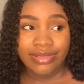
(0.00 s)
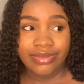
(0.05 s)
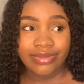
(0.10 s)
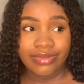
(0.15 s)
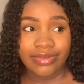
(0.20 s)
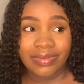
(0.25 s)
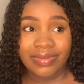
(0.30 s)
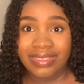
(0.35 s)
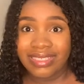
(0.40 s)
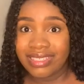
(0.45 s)

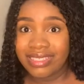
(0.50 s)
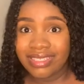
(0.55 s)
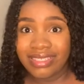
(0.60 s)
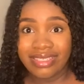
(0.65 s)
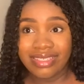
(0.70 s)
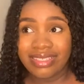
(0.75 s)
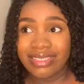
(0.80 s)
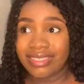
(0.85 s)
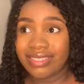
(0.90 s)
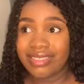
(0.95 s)
the
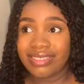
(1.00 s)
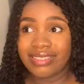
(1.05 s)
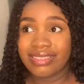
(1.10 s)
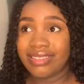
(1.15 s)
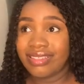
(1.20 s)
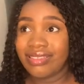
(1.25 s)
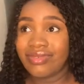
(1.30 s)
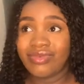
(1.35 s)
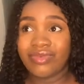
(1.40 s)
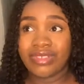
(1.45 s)
person
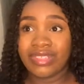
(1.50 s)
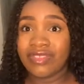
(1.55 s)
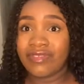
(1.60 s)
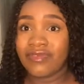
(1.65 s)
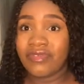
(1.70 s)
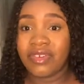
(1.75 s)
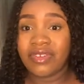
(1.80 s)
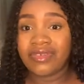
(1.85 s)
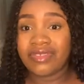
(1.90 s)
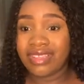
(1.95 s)
was
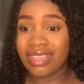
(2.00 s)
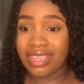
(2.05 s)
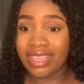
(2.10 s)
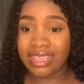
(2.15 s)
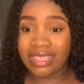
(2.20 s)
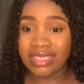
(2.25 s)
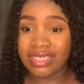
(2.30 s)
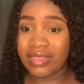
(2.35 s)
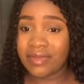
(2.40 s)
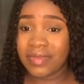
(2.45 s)
involved in an
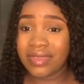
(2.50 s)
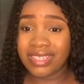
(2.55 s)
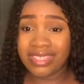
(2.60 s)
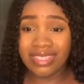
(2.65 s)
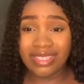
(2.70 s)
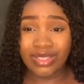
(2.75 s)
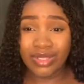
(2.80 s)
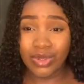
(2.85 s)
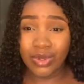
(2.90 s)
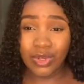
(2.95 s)
accident, the person
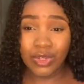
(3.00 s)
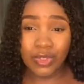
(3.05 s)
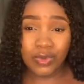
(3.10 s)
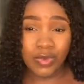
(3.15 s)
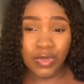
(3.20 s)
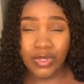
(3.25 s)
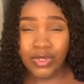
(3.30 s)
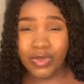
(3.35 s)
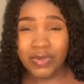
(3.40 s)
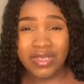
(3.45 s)
is in
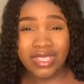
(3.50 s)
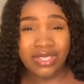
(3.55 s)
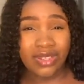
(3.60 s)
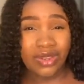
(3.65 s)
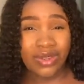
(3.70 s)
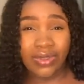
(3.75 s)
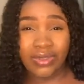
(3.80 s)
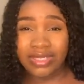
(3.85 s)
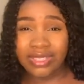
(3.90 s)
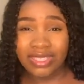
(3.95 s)
hospital, the person
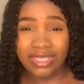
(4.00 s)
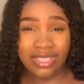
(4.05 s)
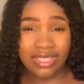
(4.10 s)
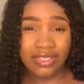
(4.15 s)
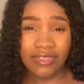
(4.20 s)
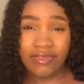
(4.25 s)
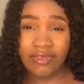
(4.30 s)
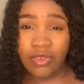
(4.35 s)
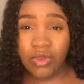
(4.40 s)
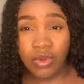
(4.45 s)
lost
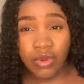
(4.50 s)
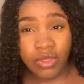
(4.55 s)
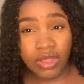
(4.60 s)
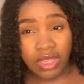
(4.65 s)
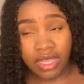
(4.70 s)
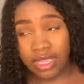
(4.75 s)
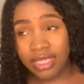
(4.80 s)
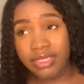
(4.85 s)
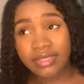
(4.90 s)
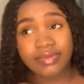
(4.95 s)
his phone.
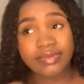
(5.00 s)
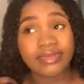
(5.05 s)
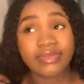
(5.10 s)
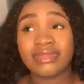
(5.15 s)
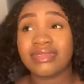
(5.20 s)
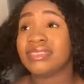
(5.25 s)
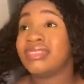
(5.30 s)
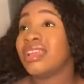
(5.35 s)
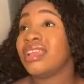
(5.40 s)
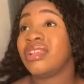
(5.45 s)
Like,
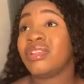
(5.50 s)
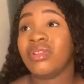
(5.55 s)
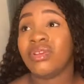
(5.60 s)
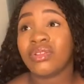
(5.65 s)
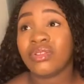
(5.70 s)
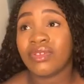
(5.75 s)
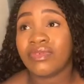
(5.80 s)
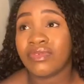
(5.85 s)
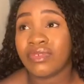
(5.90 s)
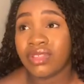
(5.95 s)
there are a
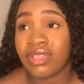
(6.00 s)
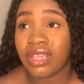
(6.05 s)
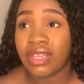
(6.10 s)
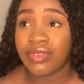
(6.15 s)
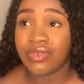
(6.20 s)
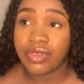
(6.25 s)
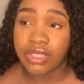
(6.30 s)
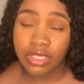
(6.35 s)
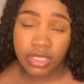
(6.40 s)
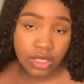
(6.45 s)
lot of other
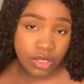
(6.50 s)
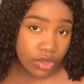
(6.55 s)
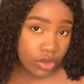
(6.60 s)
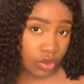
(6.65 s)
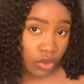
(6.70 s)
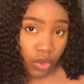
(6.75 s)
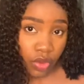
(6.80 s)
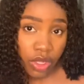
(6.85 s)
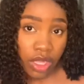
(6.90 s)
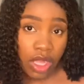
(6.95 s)
reasons.
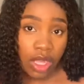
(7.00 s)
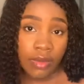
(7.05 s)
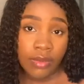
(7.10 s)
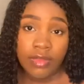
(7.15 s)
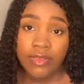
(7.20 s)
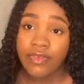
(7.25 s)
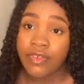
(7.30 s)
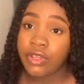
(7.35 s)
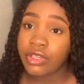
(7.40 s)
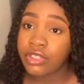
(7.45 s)
So
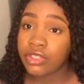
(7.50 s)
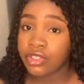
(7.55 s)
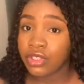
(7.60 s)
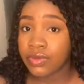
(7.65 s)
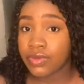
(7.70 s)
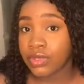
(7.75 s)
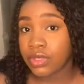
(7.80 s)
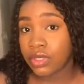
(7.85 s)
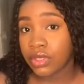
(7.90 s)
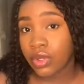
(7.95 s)
before you
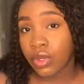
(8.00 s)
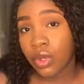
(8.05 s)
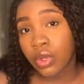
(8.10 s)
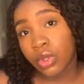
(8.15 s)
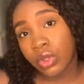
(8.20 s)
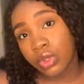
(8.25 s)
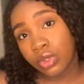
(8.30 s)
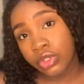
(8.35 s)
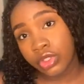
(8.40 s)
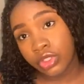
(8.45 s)
jump to the
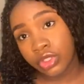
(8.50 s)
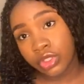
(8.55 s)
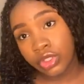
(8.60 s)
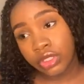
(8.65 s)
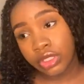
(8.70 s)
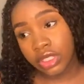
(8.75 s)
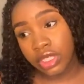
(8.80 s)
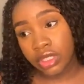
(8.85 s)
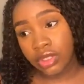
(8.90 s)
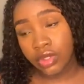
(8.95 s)

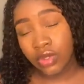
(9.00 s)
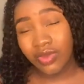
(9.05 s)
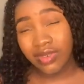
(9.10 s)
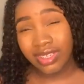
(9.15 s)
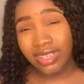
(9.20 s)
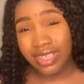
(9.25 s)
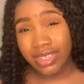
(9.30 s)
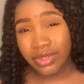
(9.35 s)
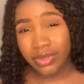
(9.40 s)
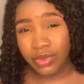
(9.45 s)
conclusion that someone
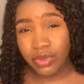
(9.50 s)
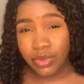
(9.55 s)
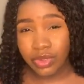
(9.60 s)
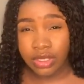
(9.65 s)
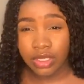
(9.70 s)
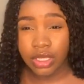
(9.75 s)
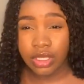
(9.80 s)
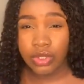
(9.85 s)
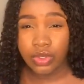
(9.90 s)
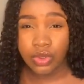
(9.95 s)
has
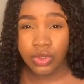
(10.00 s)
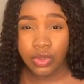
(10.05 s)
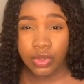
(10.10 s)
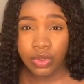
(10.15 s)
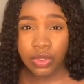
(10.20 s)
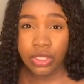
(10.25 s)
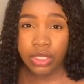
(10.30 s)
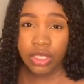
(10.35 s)
ghosted you,